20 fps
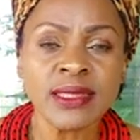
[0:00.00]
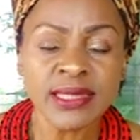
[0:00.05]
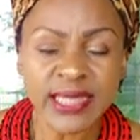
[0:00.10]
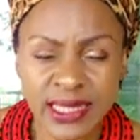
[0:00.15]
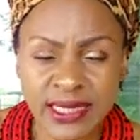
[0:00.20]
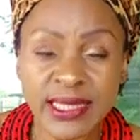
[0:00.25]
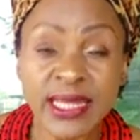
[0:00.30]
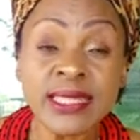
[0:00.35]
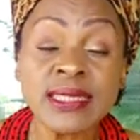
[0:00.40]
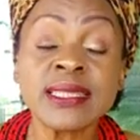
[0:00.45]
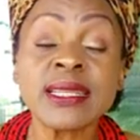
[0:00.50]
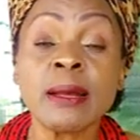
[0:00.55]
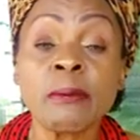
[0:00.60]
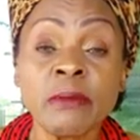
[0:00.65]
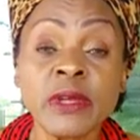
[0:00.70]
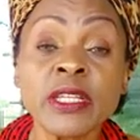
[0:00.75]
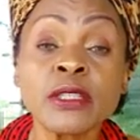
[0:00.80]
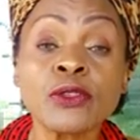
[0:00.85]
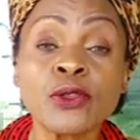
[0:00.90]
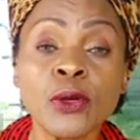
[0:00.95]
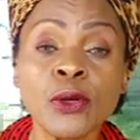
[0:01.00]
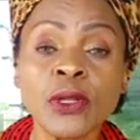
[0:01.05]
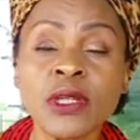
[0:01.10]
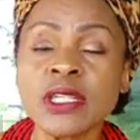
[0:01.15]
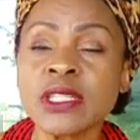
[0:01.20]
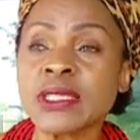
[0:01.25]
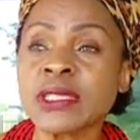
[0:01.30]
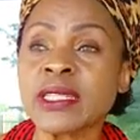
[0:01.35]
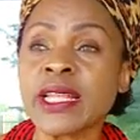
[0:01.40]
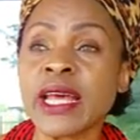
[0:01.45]
Satan Zambe told
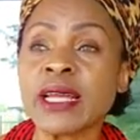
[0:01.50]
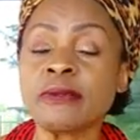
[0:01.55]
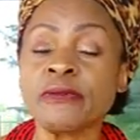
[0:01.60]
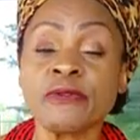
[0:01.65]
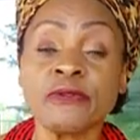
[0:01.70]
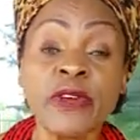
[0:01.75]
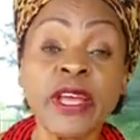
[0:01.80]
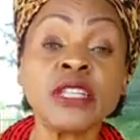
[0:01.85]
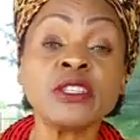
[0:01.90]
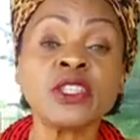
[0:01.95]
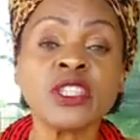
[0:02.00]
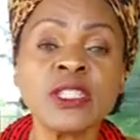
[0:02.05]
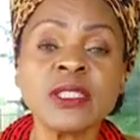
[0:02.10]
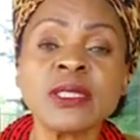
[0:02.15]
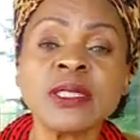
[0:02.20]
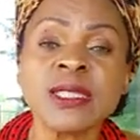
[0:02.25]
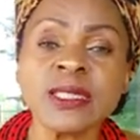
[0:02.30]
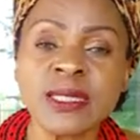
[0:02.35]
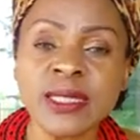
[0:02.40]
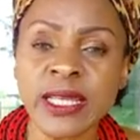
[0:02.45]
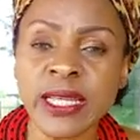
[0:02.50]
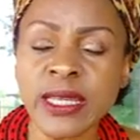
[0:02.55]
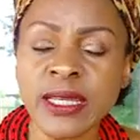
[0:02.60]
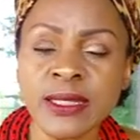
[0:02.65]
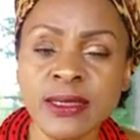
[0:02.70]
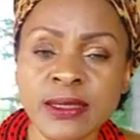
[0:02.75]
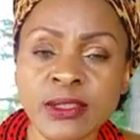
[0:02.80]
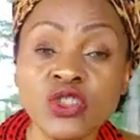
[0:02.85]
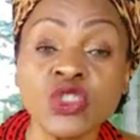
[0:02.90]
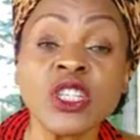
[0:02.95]
us that vengeance is
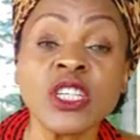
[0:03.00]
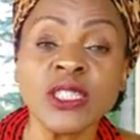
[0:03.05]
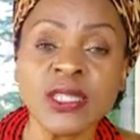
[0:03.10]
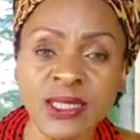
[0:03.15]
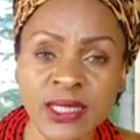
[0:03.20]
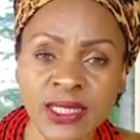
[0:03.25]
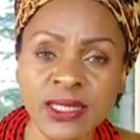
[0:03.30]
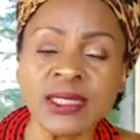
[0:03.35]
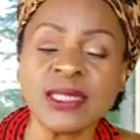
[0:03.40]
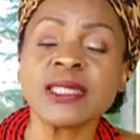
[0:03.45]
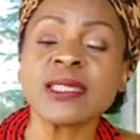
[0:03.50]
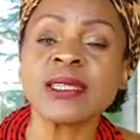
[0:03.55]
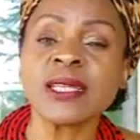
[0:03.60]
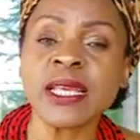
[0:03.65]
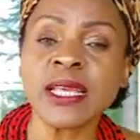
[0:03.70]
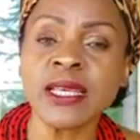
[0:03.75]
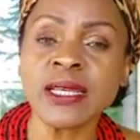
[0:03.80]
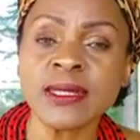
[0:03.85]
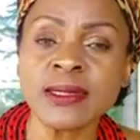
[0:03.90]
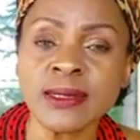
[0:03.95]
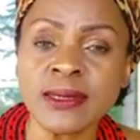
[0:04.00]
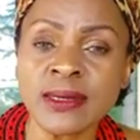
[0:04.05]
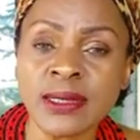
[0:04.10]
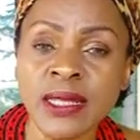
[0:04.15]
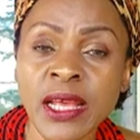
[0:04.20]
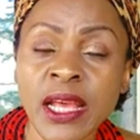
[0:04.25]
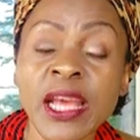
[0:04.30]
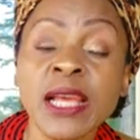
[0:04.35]
his, justice is his,